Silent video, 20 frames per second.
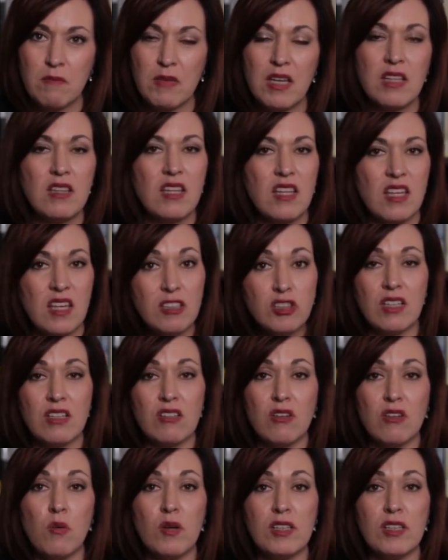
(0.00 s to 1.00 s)
and the issues
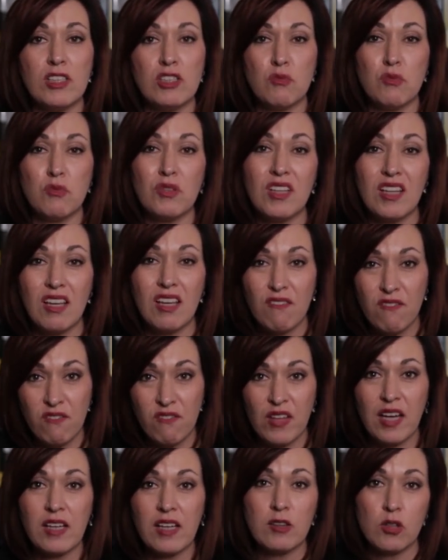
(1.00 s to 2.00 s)
that are going to really
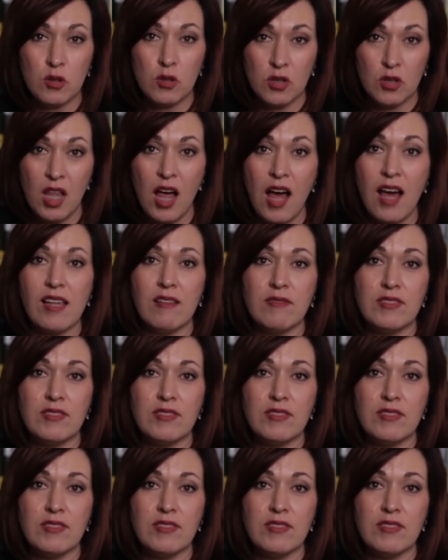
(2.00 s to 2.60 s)
affect their lives